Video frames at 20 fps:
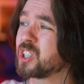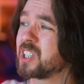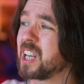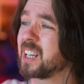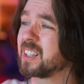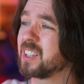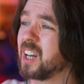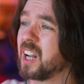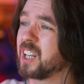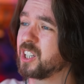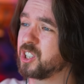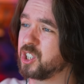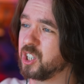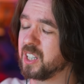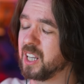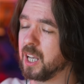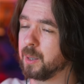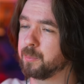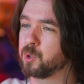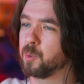technology
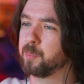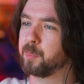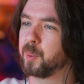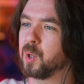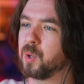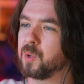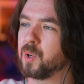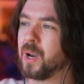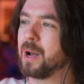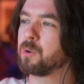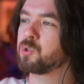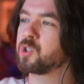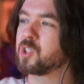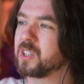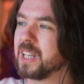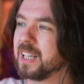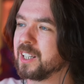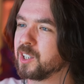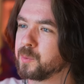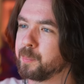that helps you pronounce
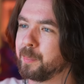things